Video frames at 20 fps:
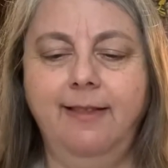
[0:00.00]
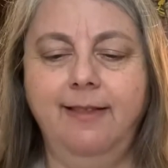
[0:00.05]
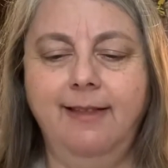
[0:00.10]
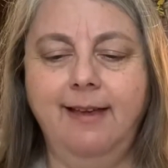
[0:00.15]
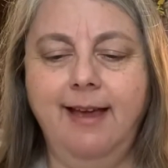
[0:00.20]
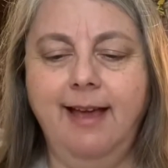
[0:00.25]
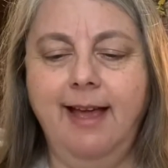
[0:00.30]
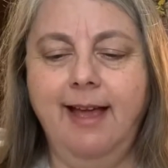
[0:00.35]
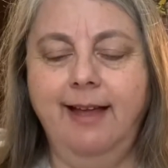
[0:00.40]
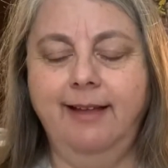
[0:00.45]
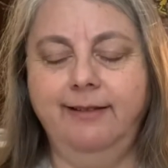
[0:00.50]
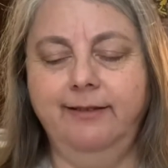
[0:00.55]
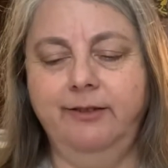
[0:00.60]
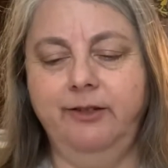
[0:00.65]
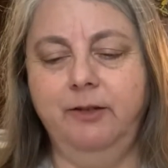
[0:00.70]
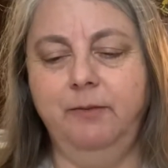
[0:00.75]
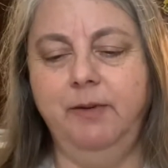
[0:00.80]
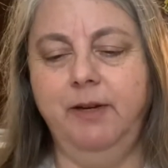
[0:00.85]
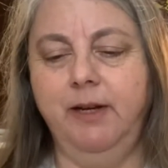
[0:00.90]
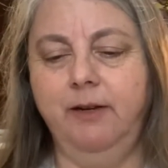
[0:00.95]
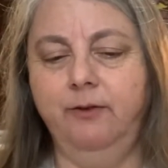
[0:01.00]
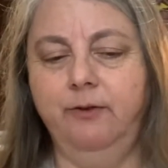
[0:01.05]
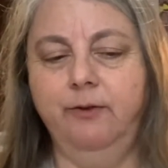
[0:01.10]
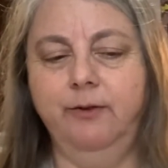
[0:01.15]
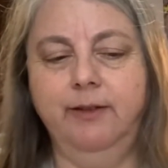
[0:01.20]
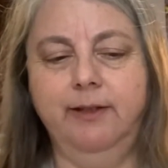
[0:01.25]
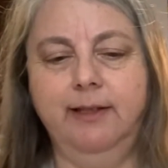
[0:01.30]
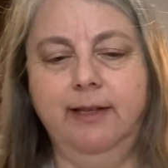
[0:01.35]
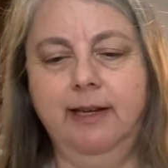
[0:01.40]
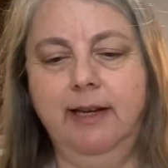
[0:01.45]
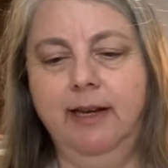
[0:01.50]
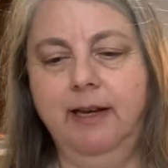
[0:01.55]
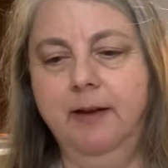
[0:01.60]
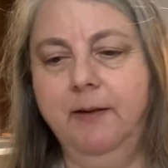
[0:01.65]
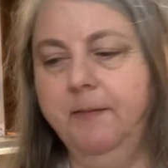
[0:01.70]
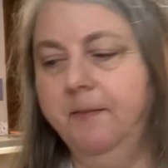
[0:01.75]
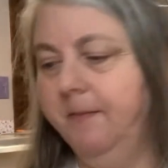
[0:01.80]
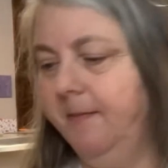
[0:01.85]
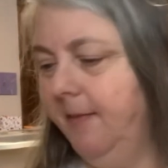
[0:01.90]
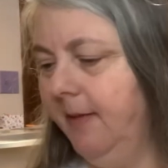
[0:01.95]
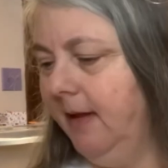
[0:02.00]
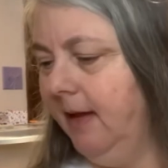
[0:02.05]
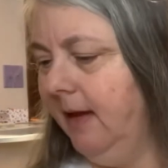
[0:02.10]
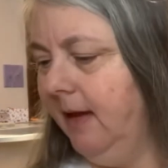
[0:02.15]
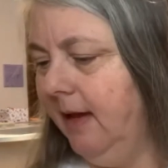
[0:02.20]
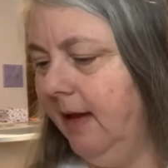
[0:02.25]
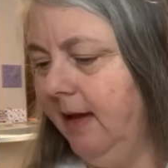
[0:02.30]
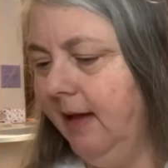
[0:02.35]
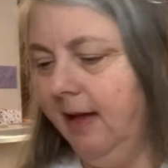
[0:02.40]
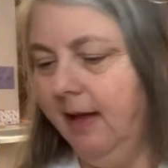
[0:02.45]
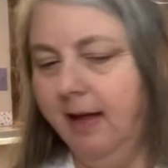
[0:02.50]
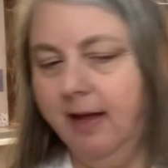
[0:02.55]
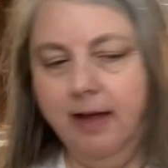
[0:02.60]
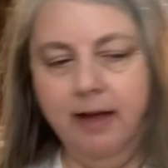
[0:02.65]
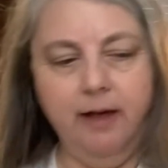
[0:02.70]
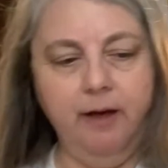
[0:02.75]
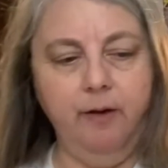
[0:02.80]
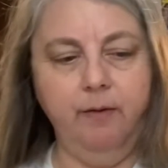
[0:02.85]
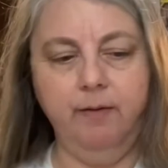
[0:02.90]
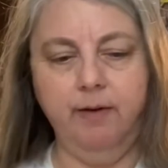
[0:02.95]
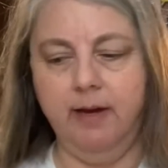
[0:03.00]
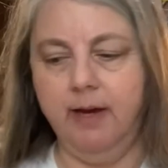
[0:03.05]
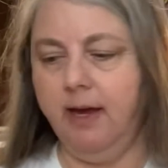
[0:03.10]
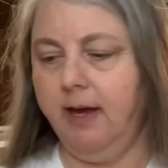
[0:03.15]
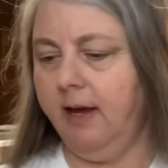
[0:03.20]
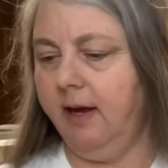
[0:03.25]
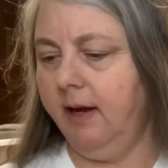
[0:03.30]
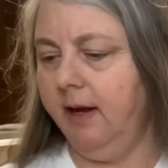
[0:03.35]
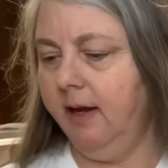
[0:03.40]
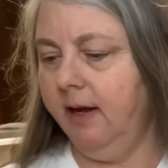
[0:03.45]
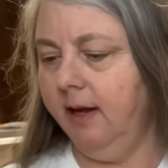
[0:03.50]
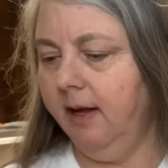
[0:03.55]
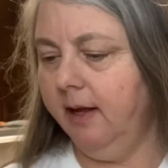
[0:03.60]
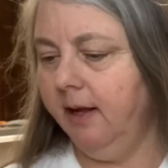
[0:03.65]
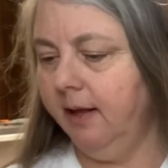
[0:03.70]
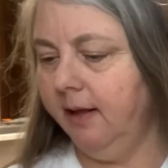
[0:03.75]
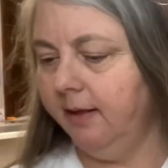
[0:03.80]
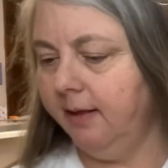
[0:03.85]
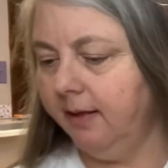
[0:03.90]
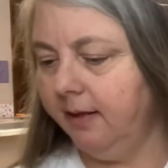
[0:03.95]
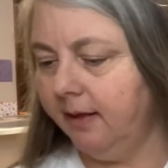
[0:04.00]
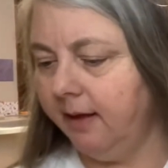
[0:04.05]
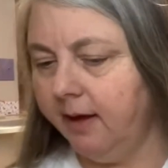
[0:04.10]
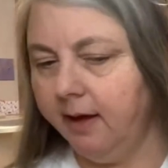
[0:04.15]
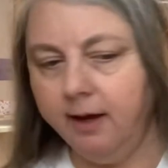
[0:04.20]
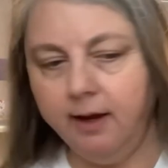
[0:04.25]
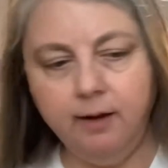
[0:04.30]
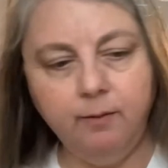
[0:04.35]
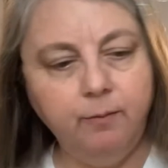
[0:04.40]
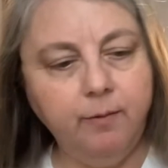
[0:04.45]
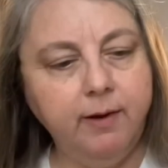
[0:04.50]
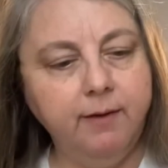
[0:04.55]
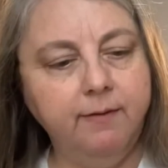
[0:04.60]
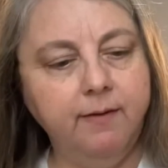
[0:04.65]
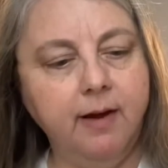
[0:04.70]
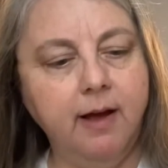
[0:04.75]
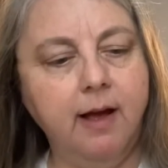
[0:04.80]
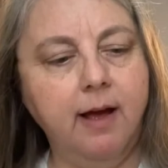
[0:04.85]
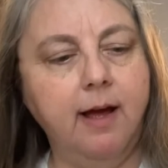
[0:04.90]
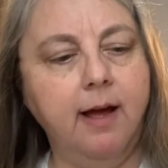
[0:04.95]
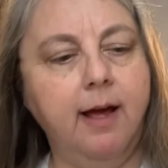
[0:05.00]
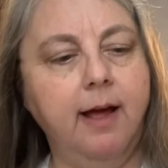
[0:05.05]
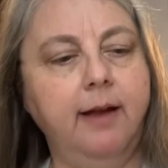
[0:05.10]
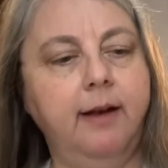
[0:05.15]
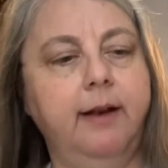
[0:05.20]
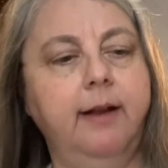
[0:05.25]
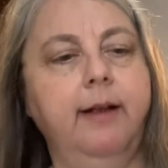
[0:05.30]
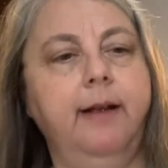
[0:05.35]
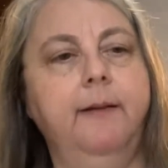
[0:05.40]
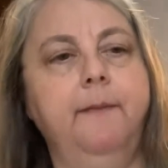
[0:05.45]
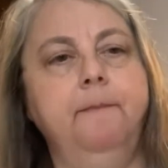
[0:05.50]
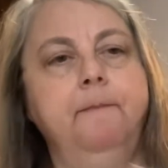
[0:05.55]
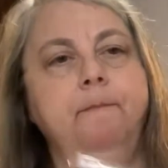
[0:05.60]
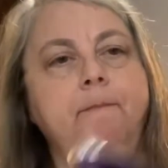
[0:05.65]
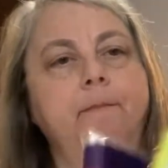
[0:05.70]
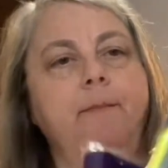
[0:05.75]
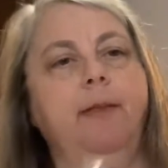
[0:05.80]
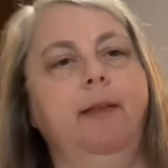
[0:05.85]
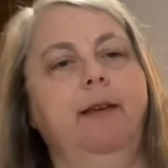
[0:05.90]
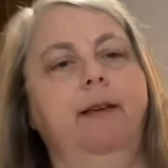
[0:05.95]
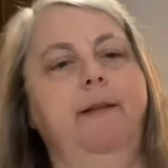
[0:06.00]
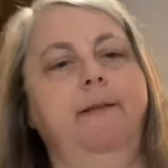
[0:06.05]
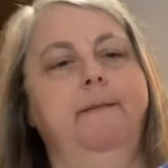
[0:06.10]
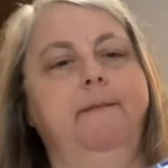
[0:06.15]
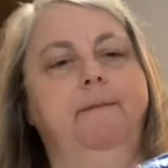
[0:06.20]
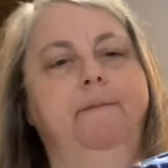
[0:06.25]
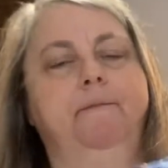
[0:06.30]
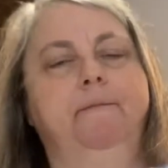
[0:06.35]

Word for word: That should be interesting. Okay. Then we've got... Oh.